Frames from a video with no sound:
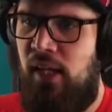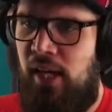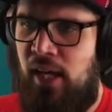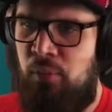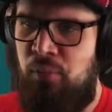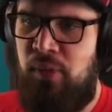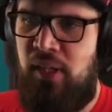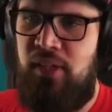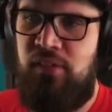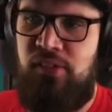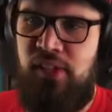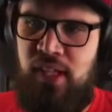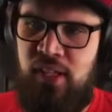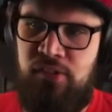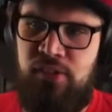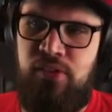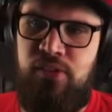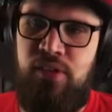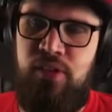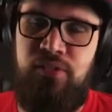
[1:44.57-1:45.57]
and place the
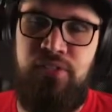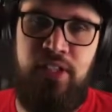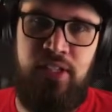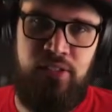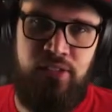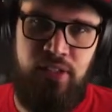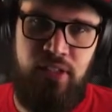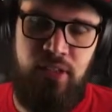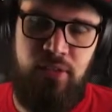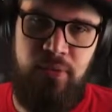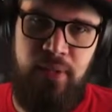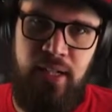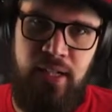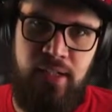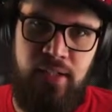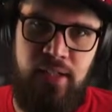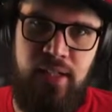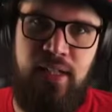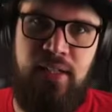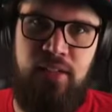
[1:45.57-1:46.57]
Exocraft
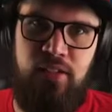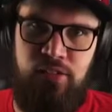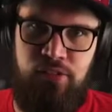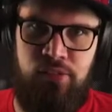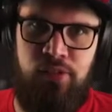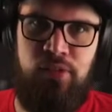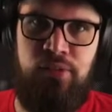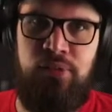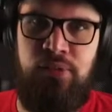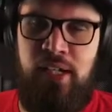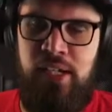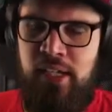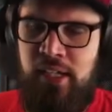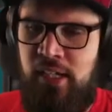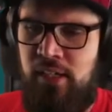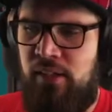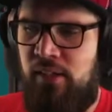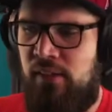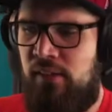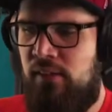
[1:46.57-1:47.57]
accelerator in this slot right
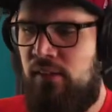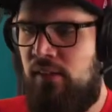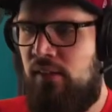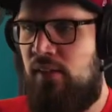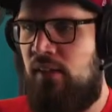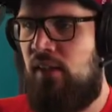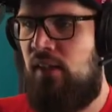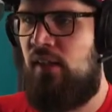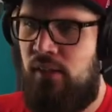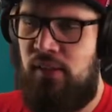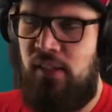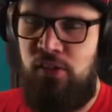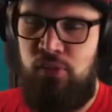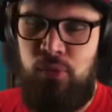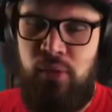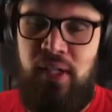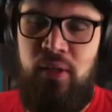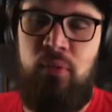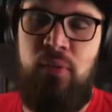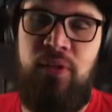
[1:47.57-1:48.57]
here. This
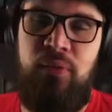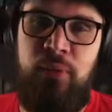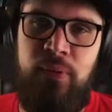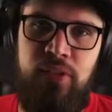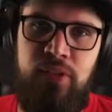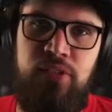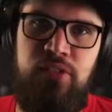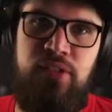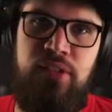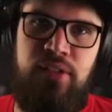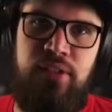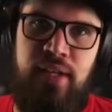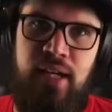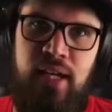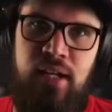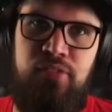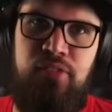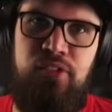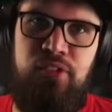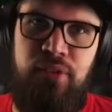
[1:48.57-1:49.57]
way we will still
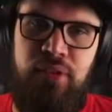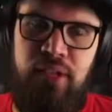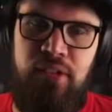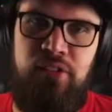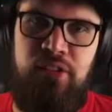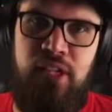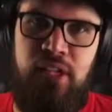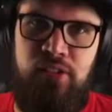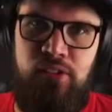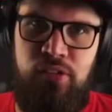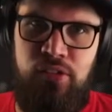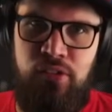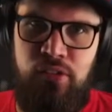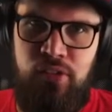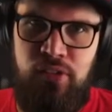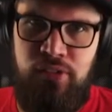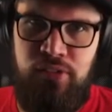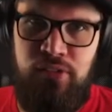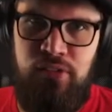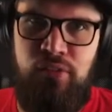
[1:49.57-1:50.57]
have 3 adjacent
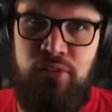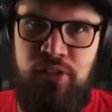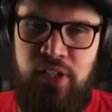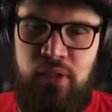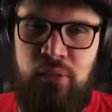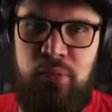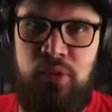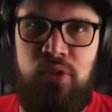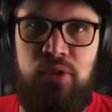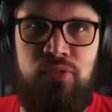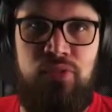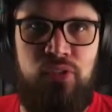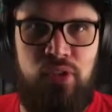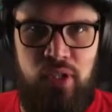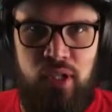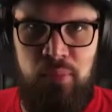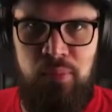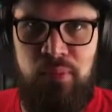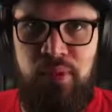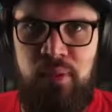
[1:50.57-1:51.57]
slots available
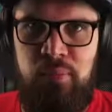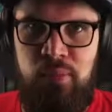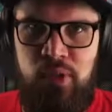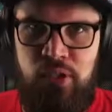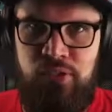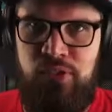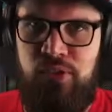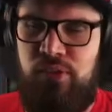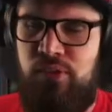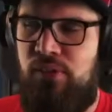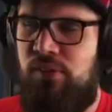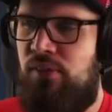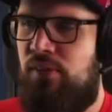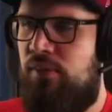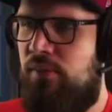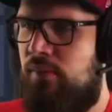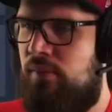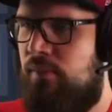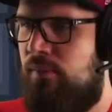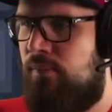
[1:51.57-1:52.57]
for upgrade modules.
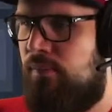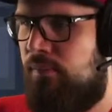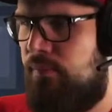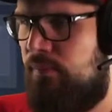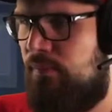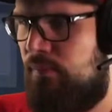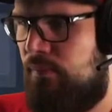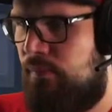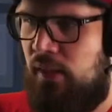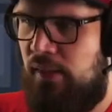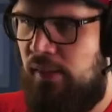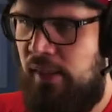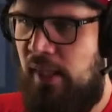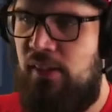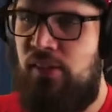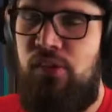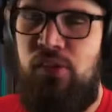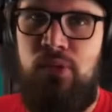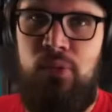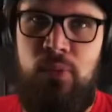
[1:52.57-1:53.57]

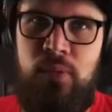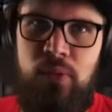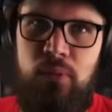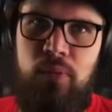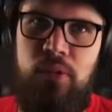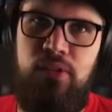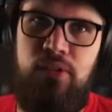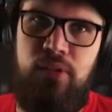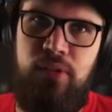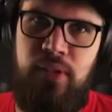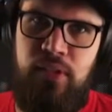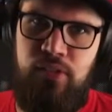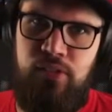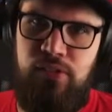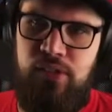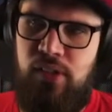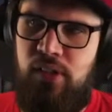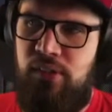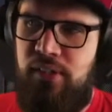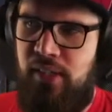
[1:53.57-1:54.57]
Next, you will want to
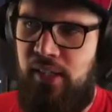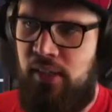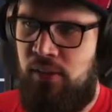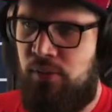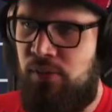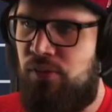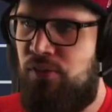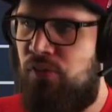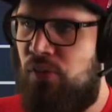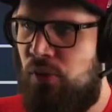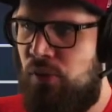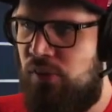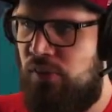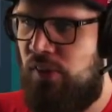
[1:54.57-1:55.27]
install the Icarus fuel